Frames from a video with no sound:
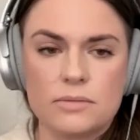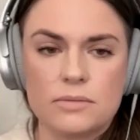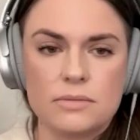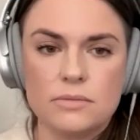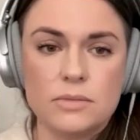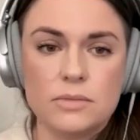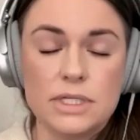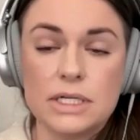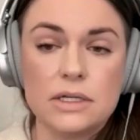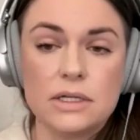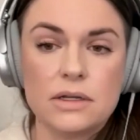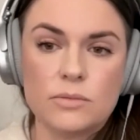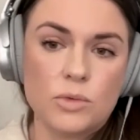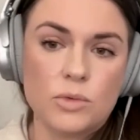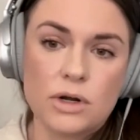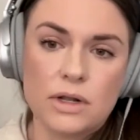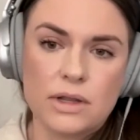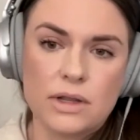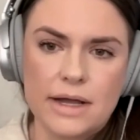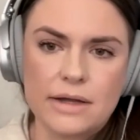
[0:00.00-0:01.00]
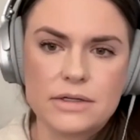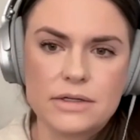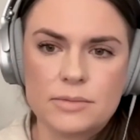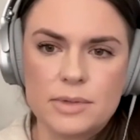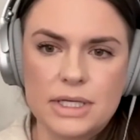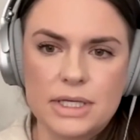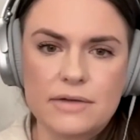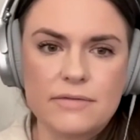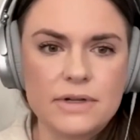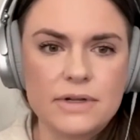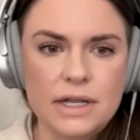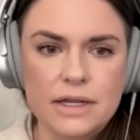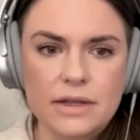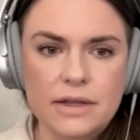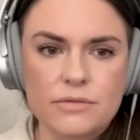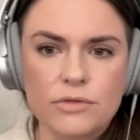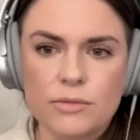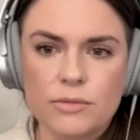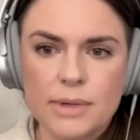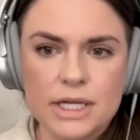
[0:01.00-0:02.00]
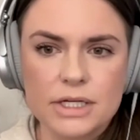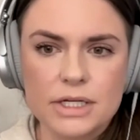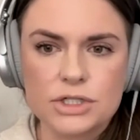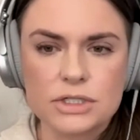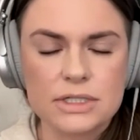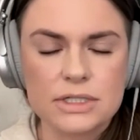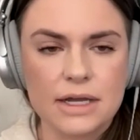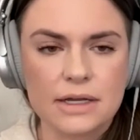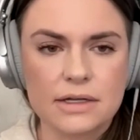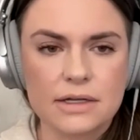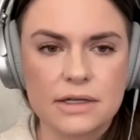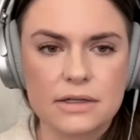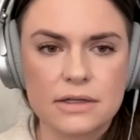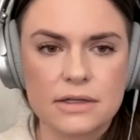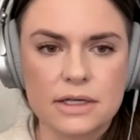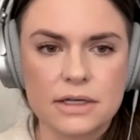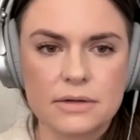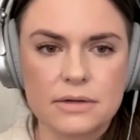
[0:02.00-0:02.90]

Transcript: didn't weren't allowed to be given any information technically.